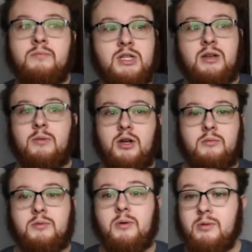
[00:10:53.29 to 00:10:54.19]
chicken market
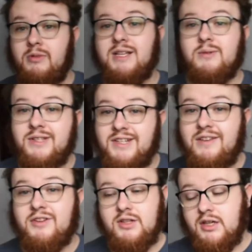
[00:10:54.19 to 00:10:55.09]
would probably rise quite
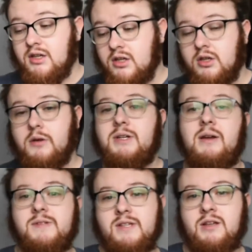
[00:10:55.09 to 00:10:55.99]
significantly, go
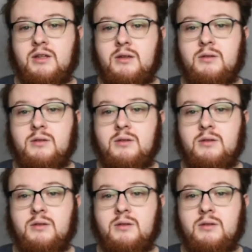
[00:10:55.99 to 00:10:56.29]
down slightly.